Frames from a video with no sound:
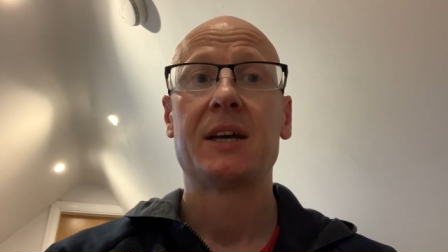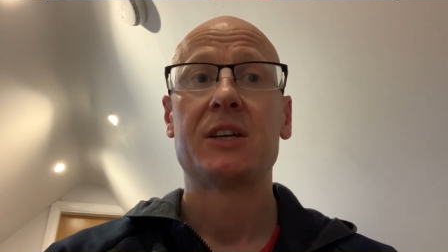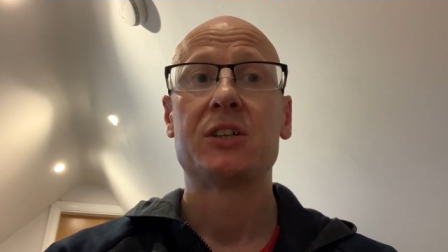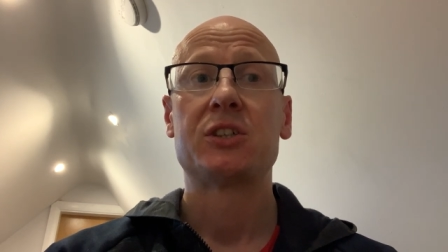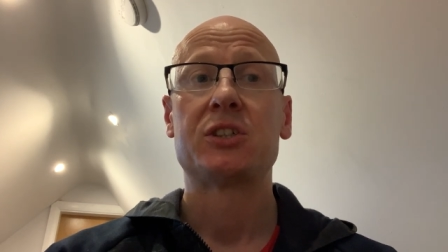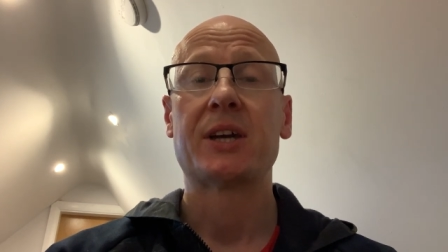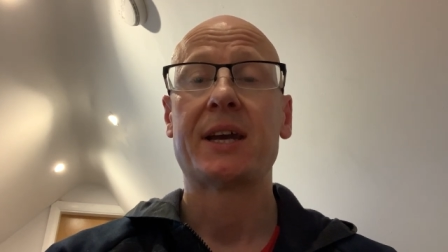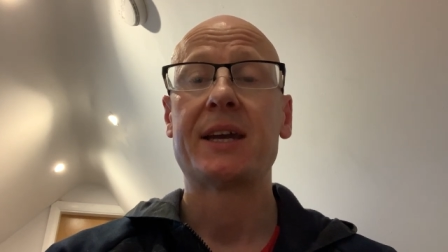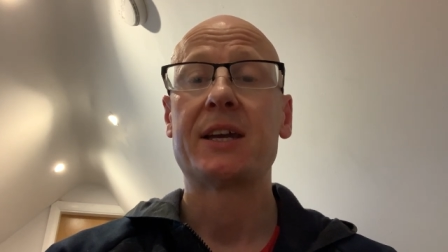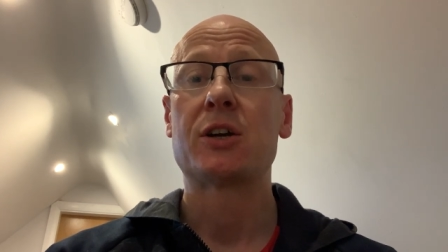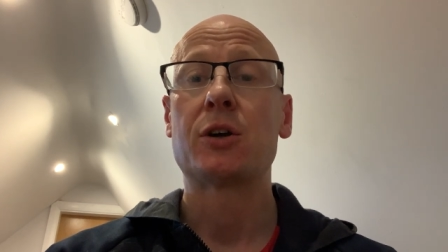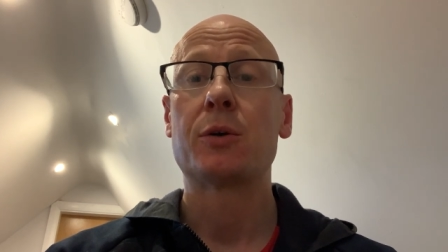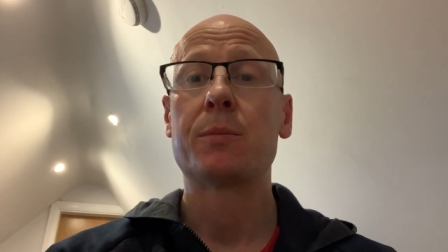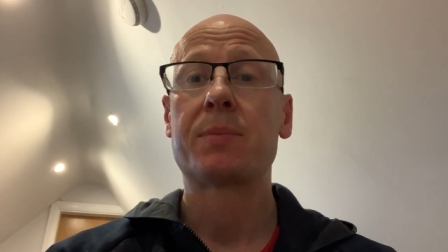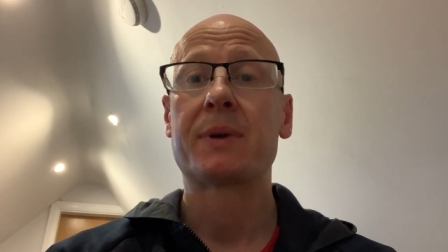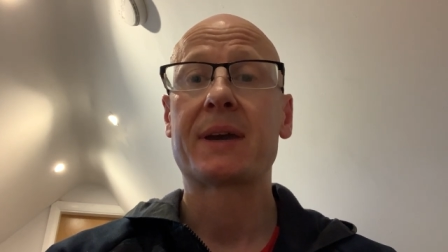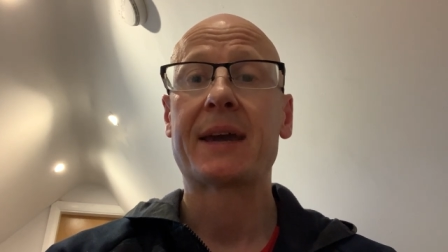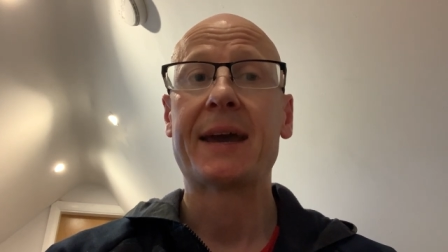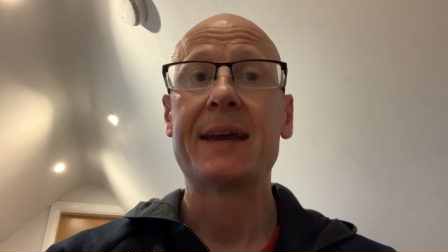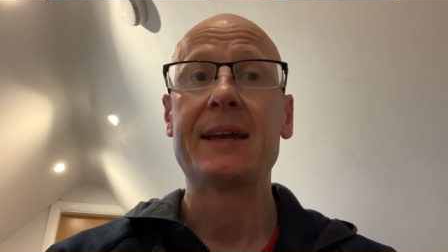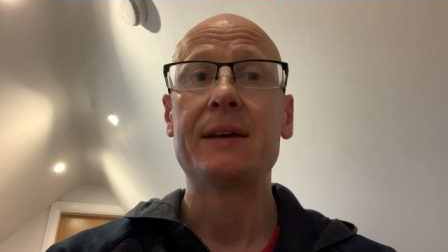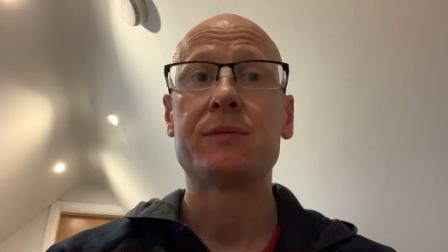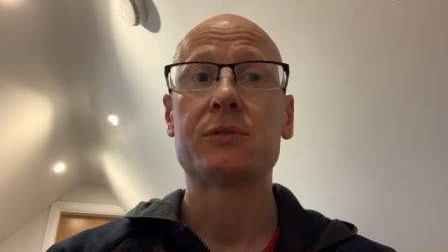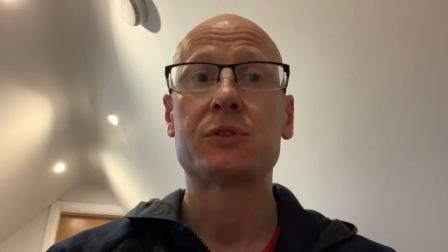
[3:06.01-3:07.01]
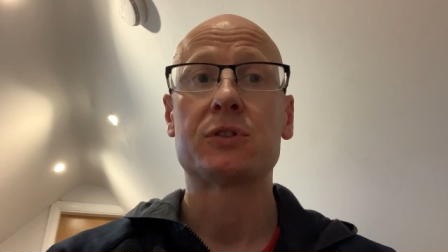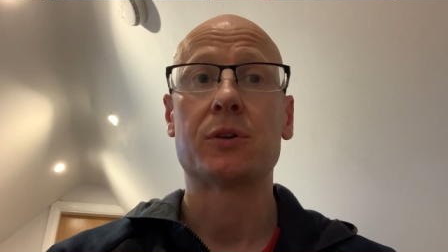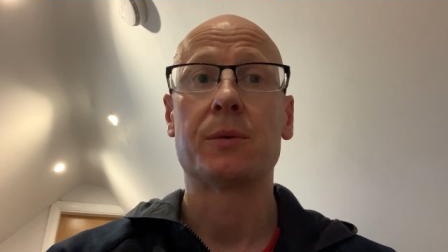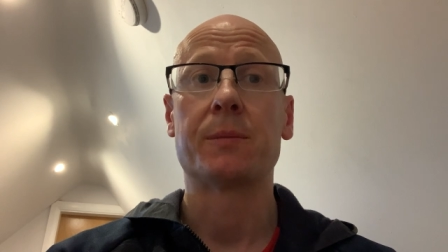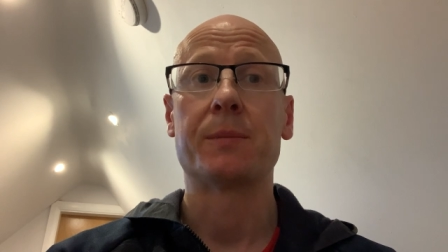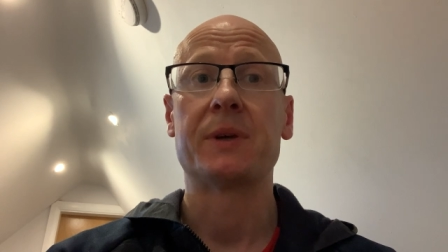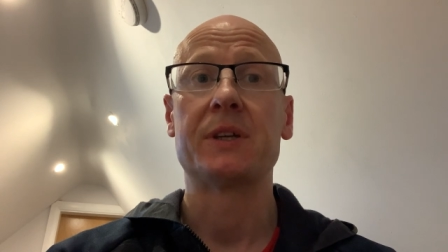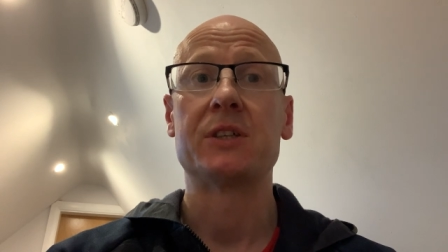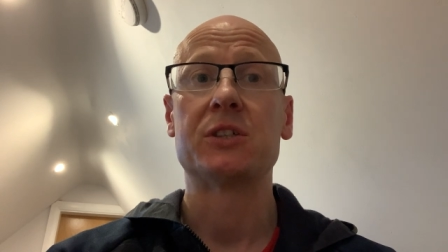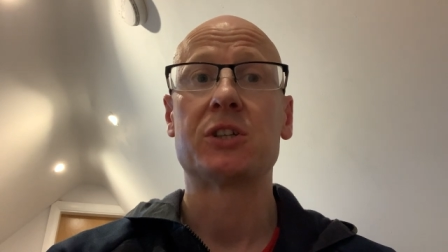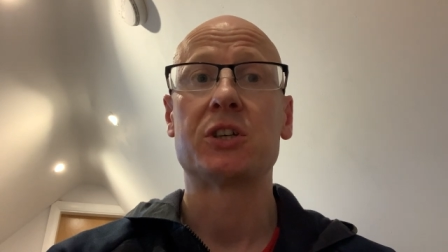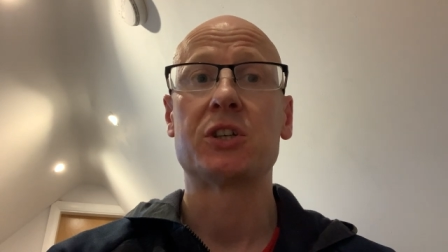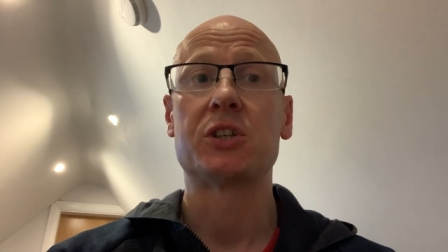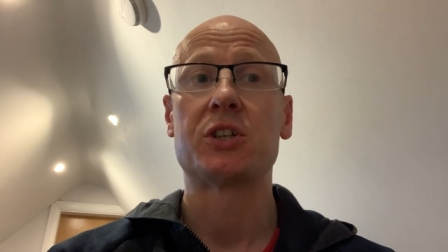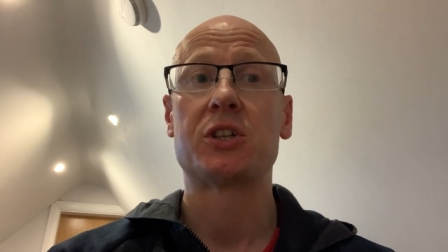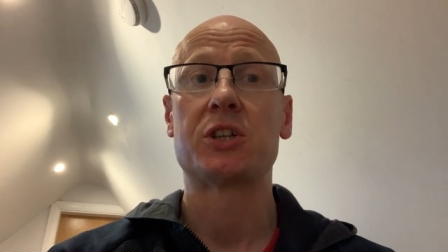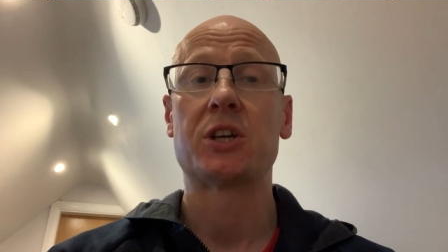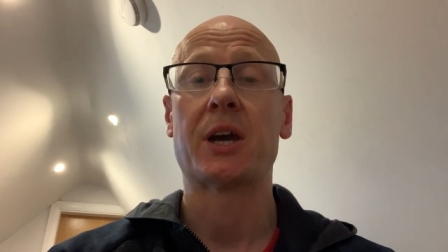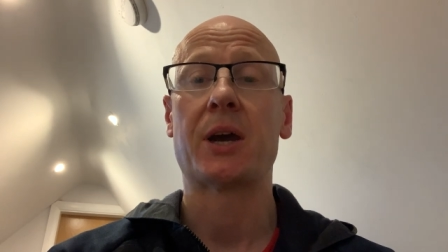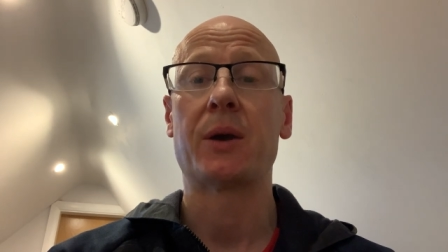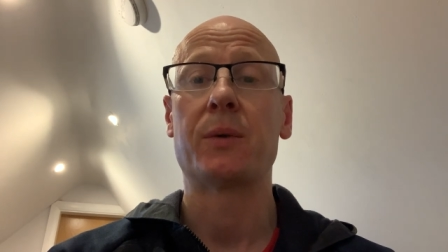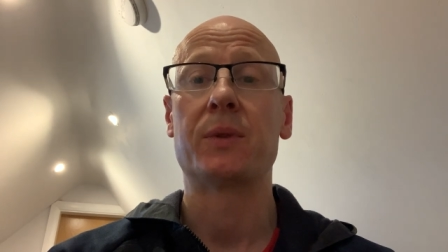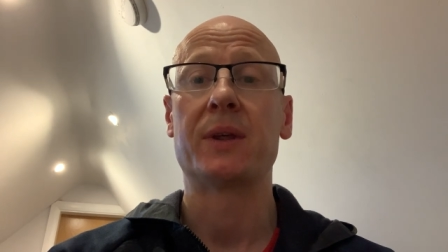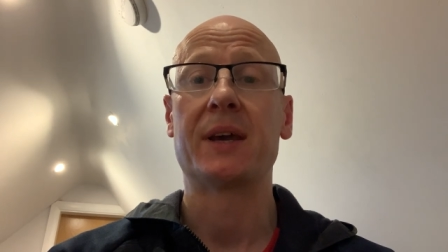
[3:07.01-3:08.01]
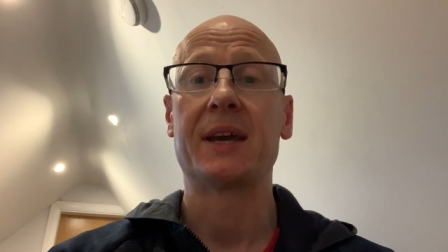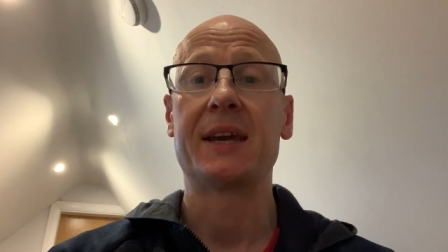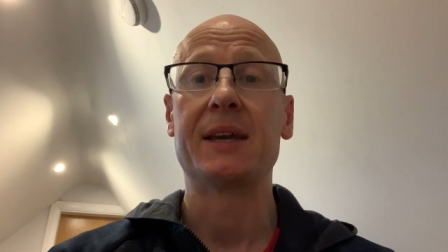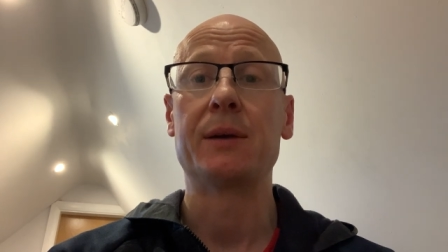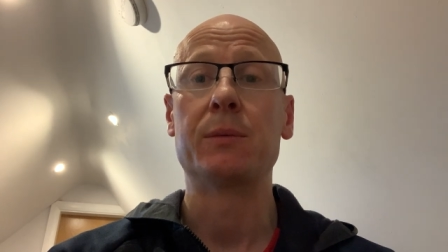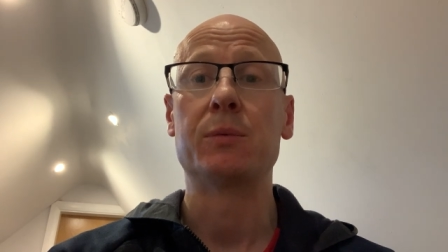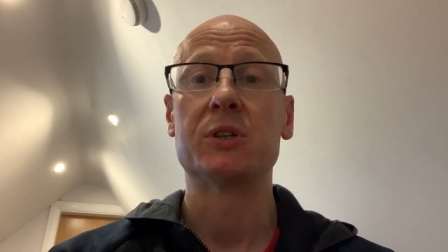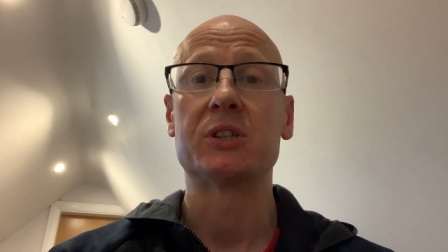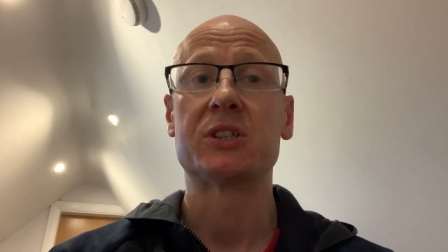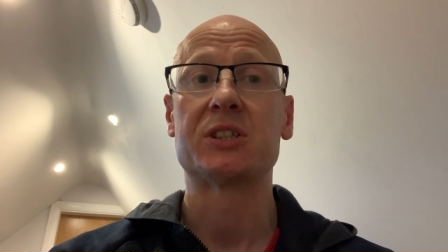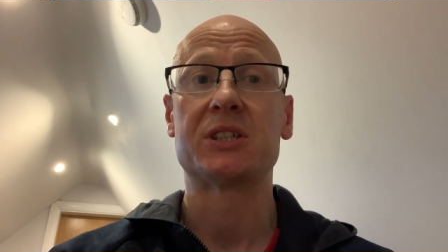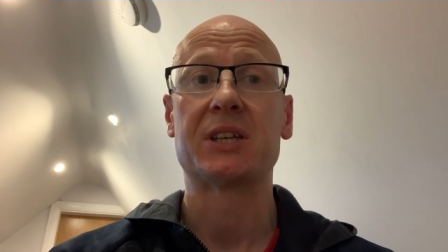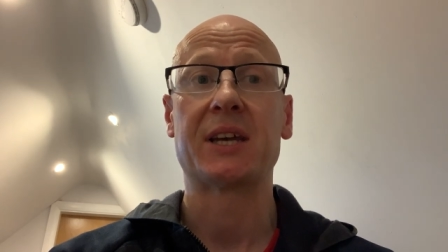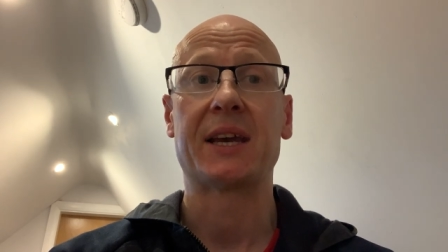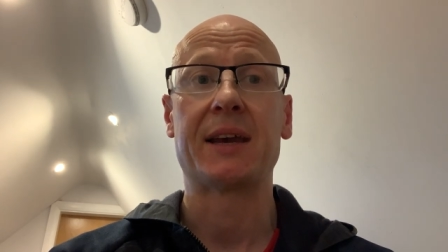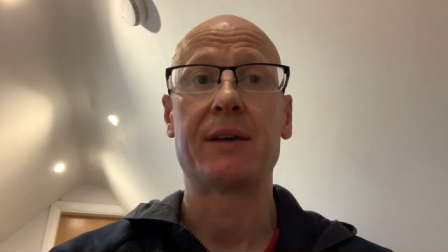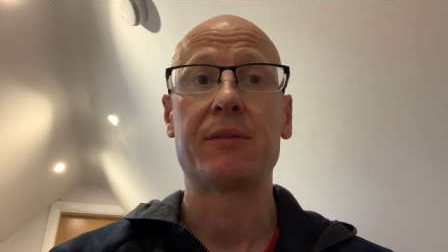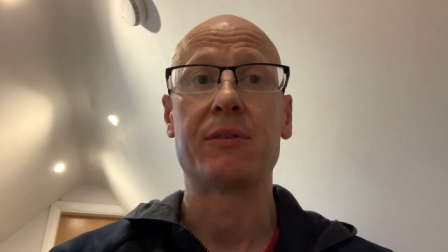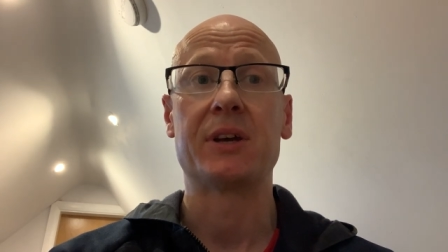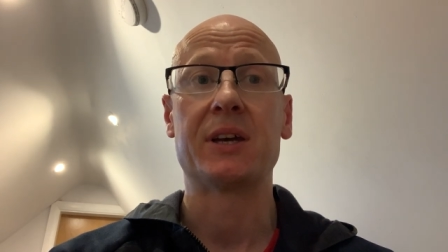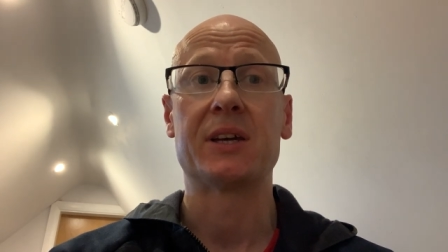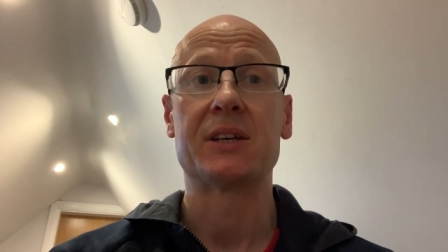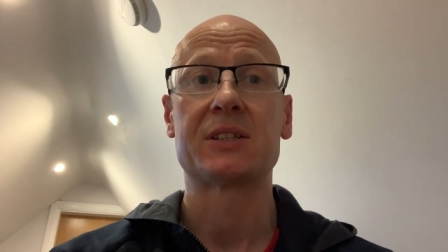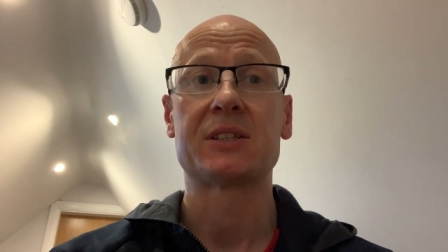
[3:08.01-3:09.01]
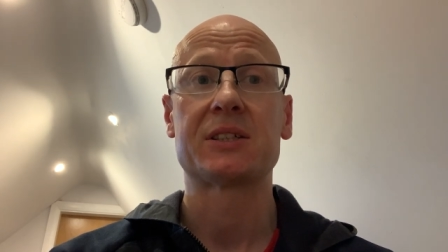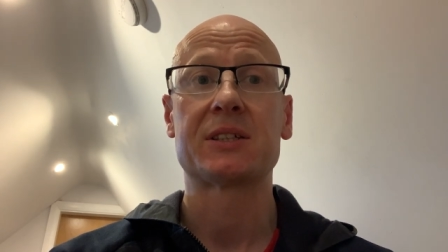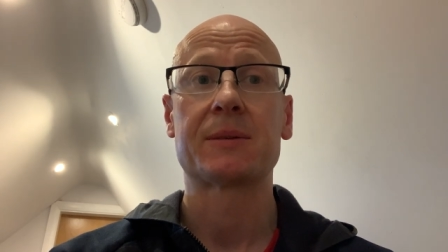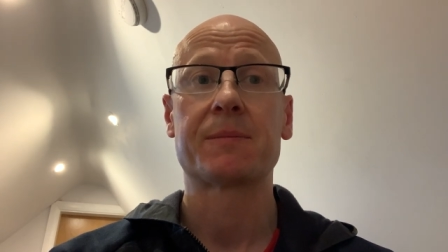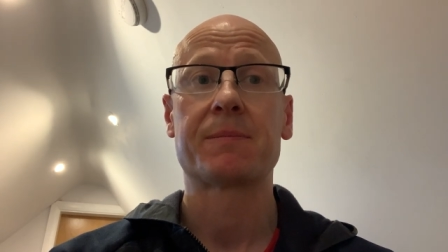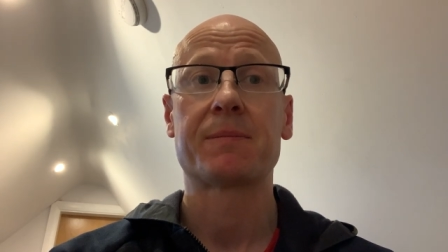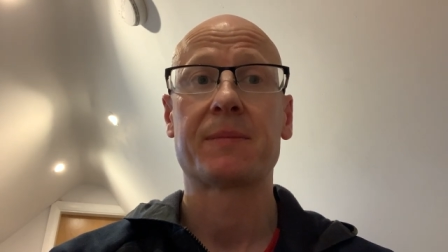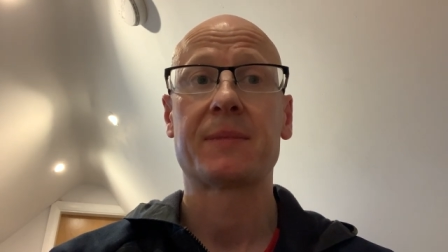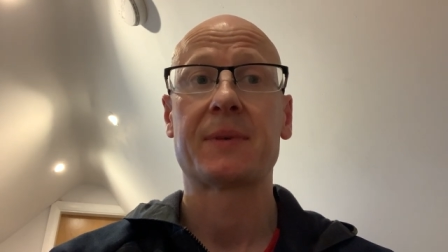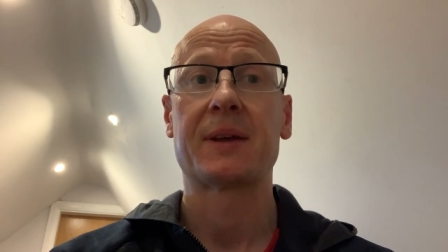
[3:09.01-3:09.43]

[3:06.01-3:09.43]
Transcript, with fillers: Jacob gave something to show that he was serious,